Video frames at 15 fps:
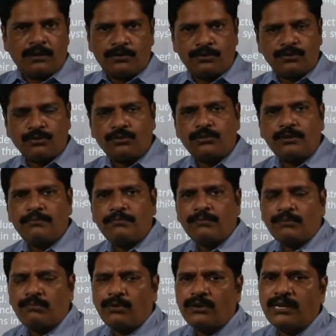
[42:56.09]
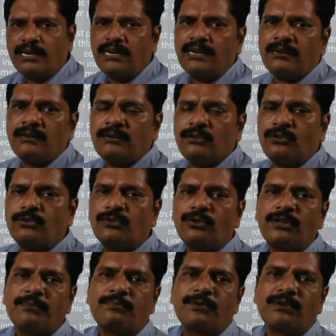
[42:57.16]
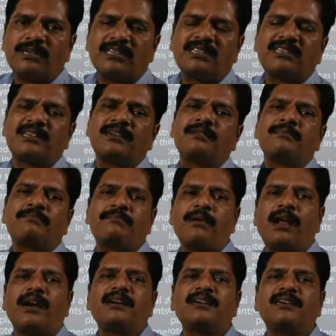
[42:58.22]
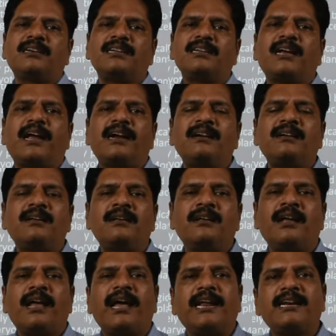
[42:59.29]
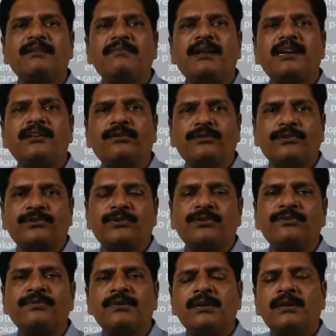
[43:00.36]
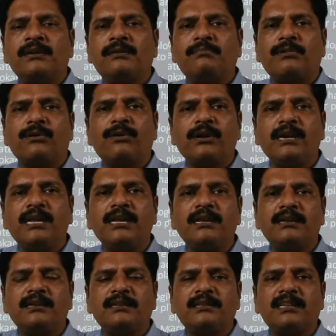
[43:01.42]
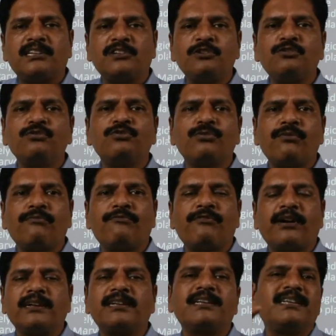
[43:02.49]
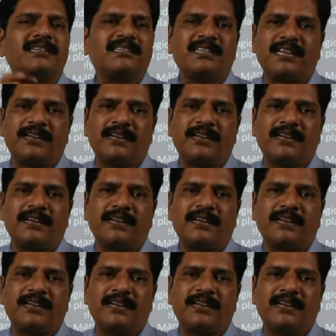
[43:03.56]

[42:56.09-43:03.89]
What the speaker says: You know the Monerian, you know the Protestant, Plantae and Animalia also, but only this new group Fungi is